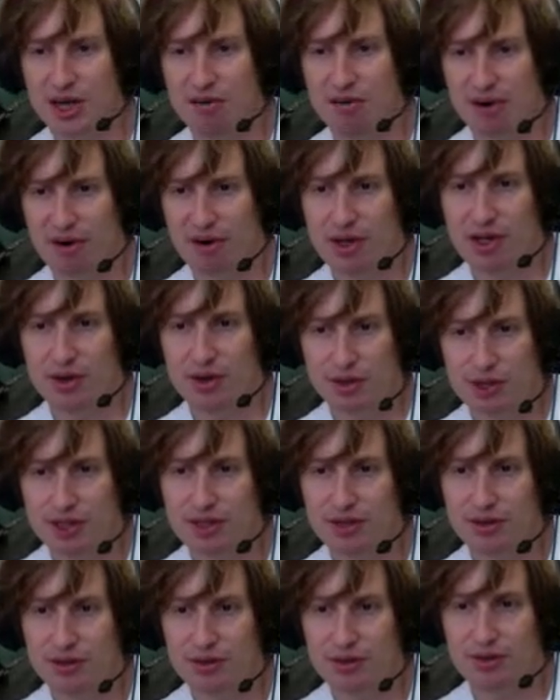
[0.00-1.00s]
for how you
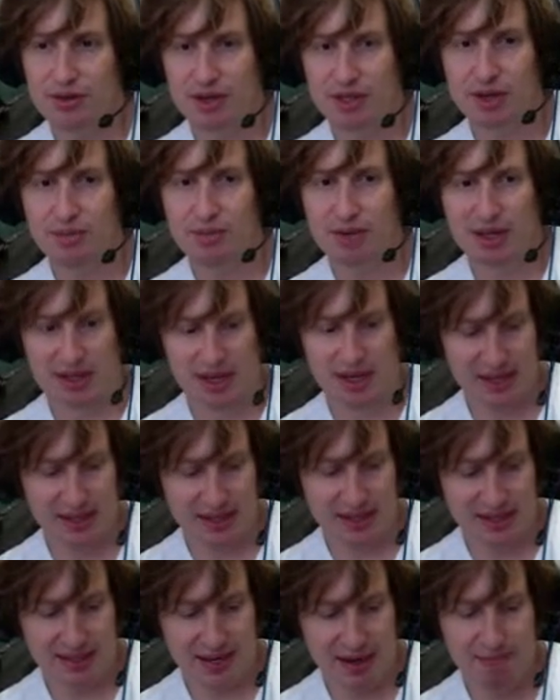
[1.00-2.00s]
would do something
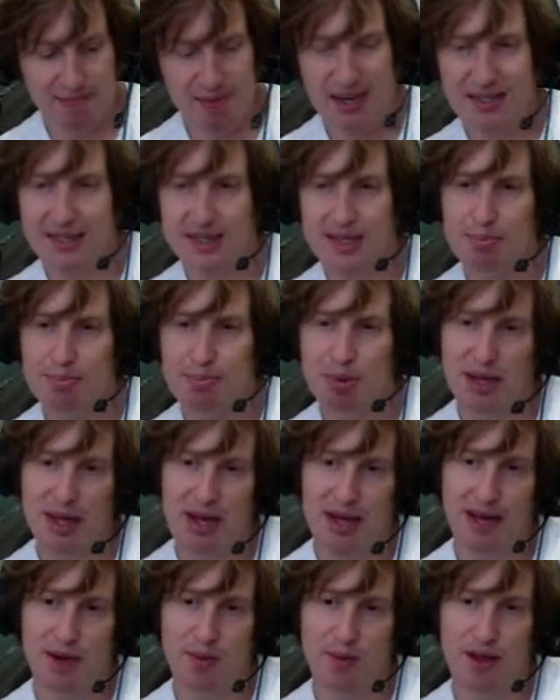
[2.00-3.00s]
like this, and basically
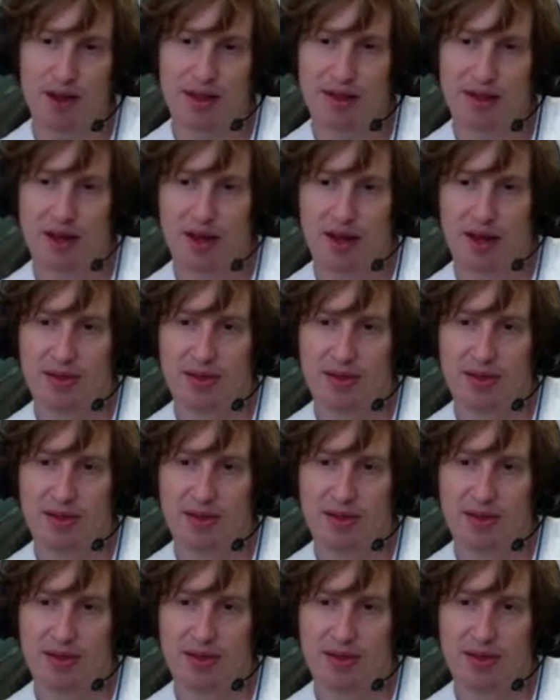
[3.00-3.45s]
playing with